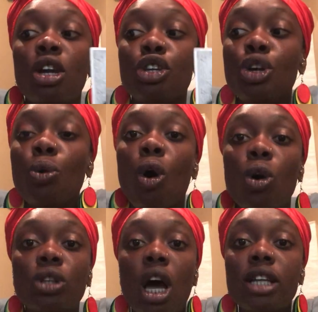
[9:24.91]
you
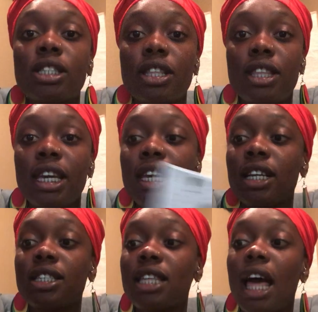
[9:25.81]
hold on to
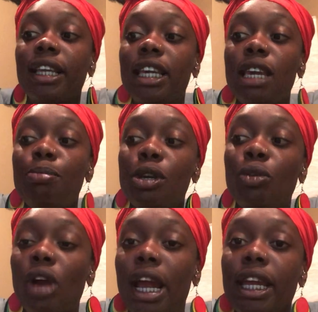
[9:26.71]
things that keep
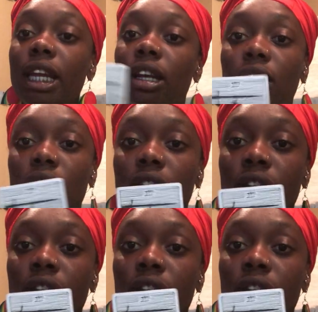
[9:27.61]
you right here.